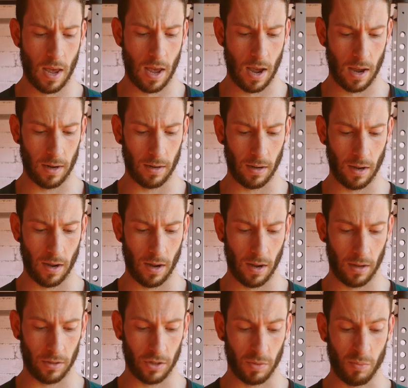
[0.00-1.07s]

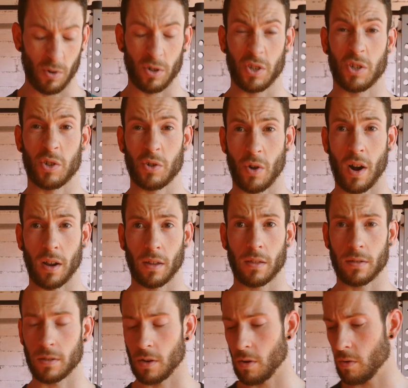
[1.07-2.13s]
and just more strength.
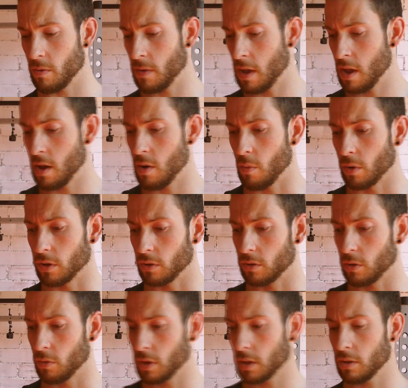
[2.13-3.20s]
So when you're
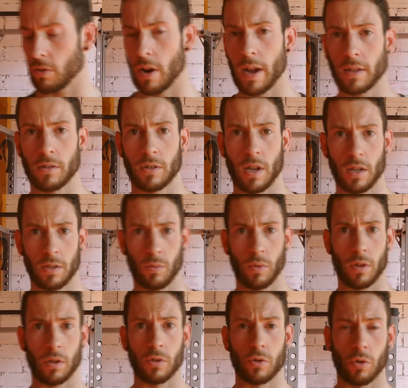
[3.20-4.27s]
doing your exercises
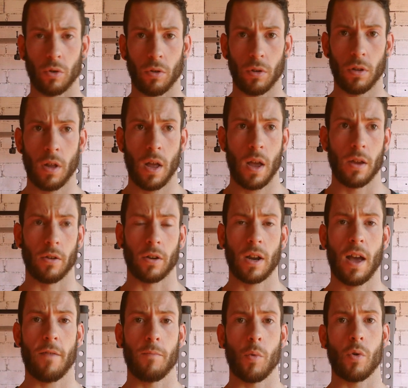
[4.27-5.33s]
with control, you're going
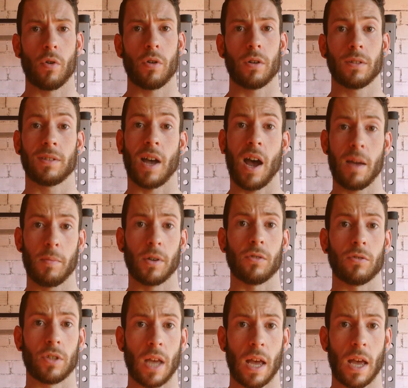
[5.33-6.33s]
to have more time under